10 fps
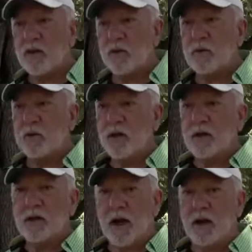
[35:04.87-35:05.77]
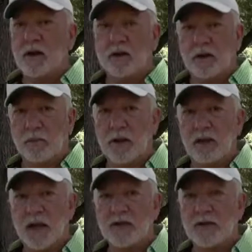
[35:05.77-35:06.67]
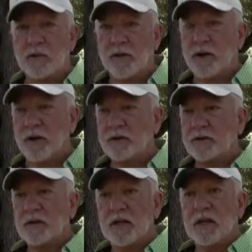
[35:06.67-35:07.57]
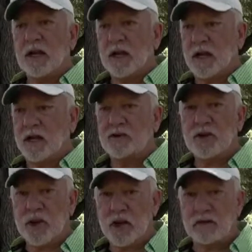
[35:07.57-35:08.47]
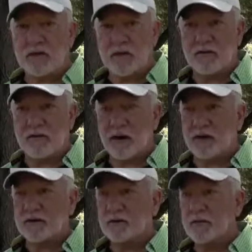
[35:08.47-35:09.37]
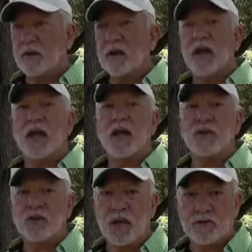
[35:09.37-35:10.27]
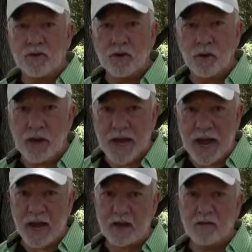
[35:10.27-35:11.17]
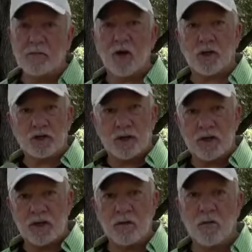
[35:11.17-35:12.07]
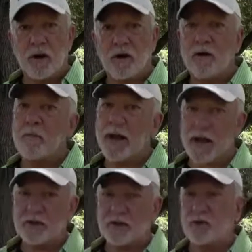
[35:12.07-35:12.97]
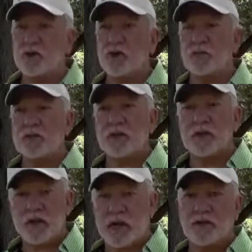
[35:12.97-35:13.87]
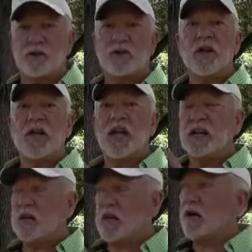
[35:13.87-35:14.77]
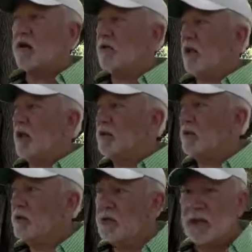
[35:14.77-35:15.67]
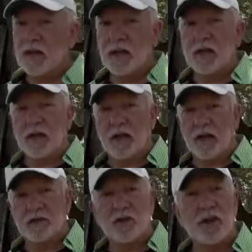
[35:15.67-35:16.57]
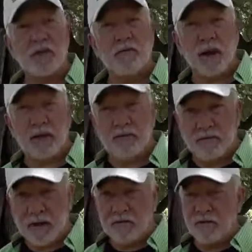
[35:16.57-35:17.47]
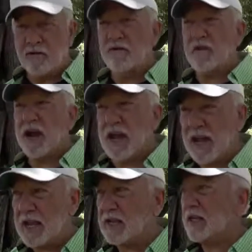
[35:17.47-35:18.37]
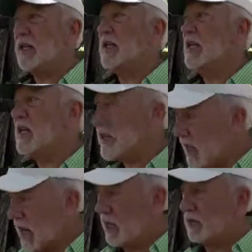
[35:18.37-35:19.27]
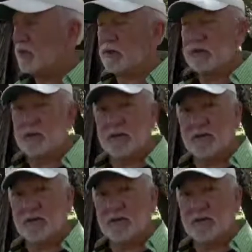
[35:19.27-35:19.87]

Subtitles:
who got a little bit lazy with hers and now she has coronavirus, and she gave it to her dad because she didn't wear her mask when she was contagious and did not realize it. And she ran fever for 8 days.